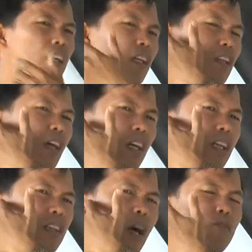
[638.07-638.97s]
it,
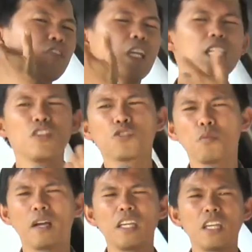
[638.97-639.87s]
it comes into
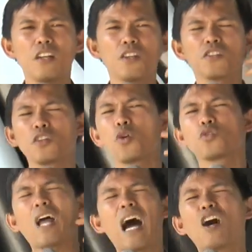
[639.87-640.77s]
my ears and
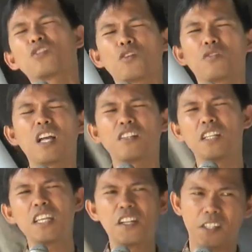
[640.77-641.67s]
goes out of
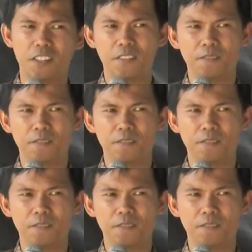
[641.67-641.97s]
another ear.